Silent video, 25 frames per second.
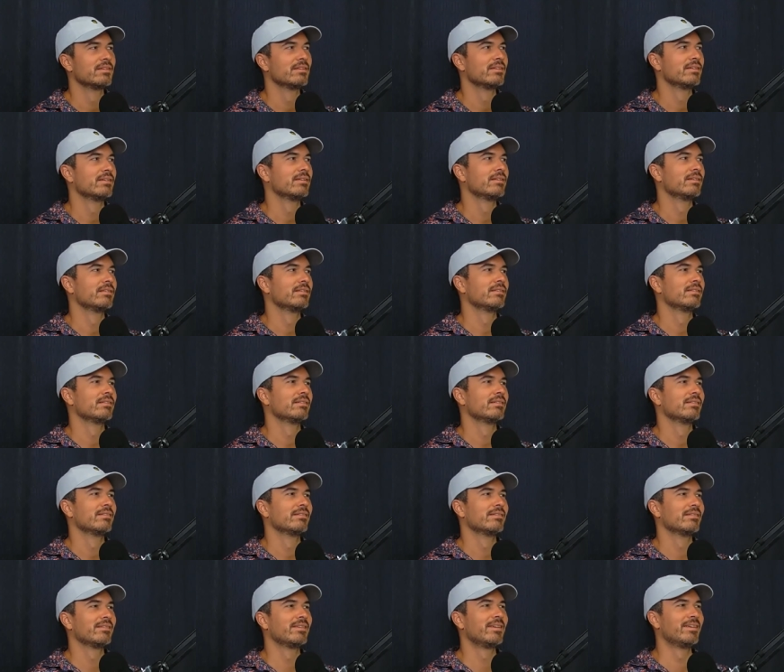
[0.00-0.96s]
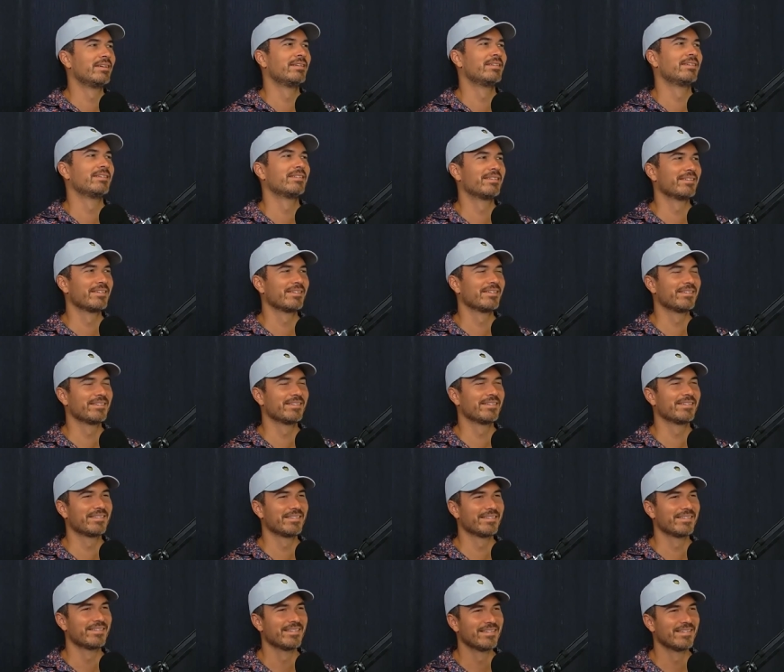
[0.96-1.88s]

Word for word: Watching television is what gets me.